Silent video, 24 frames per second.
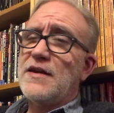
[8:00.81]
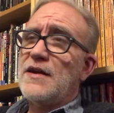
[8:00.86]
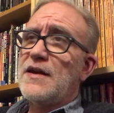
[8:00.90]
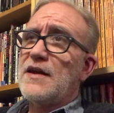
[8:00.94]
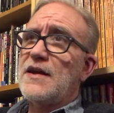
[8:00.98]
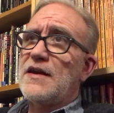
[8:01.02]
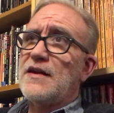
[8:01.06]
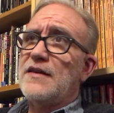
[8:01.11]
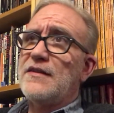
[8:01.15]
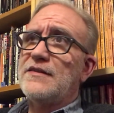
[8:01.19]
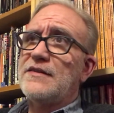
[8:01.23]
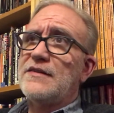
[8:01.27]

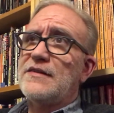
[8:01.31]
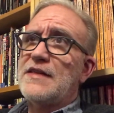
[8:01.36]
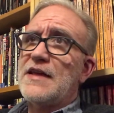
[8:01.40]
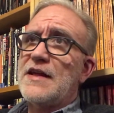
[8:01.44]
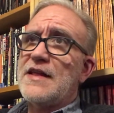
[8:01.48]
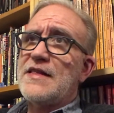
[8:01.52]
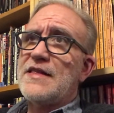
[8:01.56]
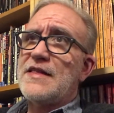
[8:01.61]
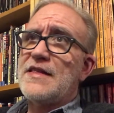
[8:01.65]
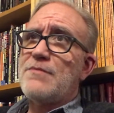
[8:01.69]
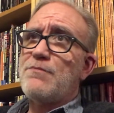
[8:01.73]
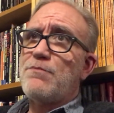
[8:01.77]
is that
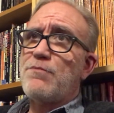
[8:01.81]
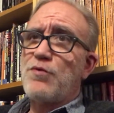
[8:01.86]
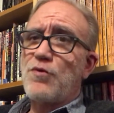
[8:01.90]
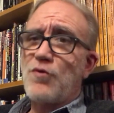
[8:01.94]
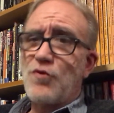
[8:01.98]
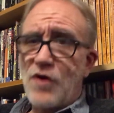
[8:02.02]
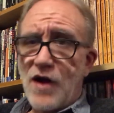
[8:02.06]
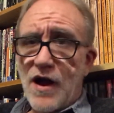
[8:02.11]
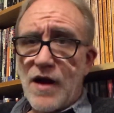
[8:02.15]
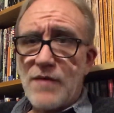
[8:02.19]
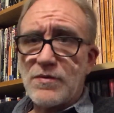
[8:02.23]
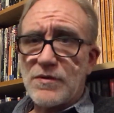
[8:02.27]

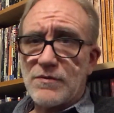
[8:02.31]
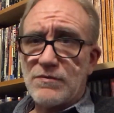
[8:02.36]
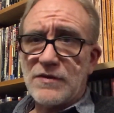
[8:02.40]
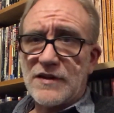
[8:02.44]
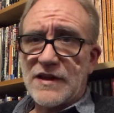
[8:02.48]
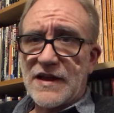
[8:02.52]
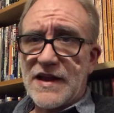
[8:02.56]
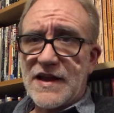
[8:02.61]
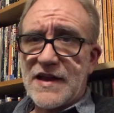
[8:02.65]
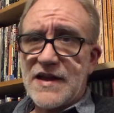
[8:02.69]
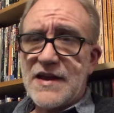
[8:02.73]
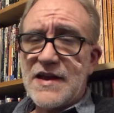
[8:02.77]

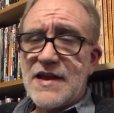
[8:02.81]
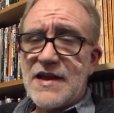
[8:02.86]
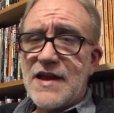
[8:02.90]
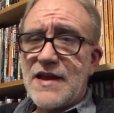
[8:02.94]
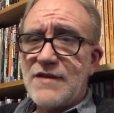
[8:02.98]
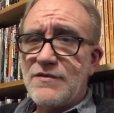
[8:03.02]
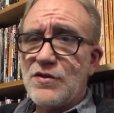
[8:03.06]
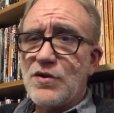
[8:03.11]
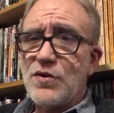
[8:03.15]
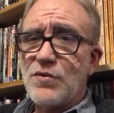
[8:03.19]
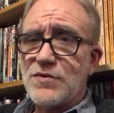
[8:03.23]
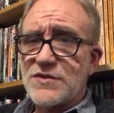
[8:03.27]
probably, even
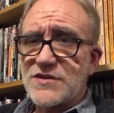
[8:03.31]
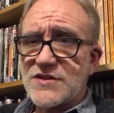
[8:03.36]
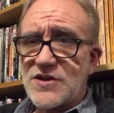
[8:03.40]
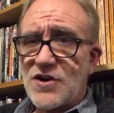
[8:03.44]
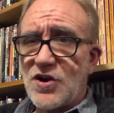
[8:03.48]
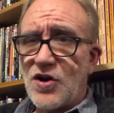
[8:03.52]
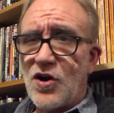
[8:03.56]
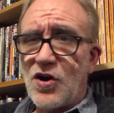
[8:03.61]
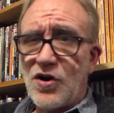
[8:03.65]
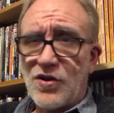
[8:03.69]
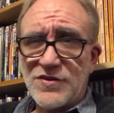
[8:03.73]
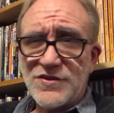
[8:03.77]
though it was
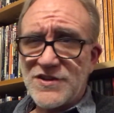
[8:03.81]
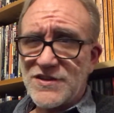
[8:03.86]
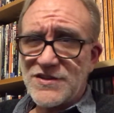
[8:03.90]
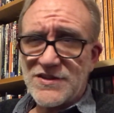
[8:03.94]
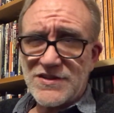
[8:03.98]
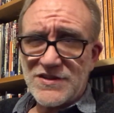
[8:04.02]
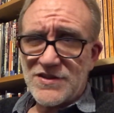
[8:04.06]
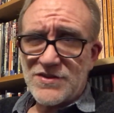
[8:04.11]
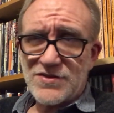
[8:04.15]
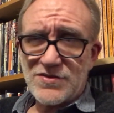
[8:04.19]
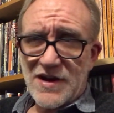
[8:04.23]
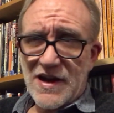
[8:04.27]
called
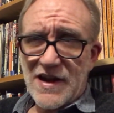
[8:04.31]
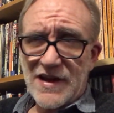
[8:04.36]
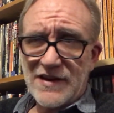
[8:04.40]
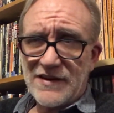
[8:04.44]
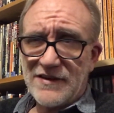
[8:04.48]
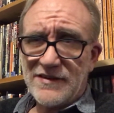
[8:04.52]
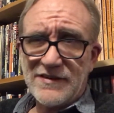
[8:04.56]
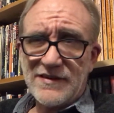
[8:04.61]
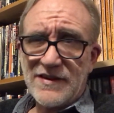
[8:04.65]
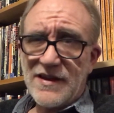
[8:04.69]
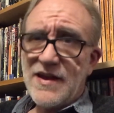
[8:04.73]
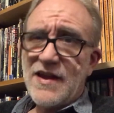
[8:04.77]
Dungeons and
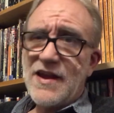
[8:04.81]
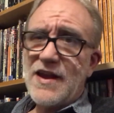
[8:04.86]
Dragons,